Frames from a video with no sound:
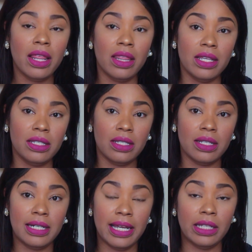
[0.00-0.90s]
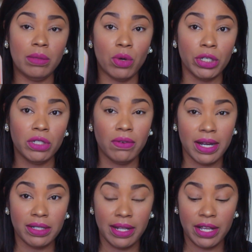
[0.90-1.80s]
This is a daily
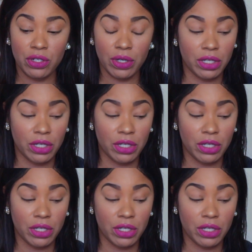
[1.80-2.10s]
moisturizer that you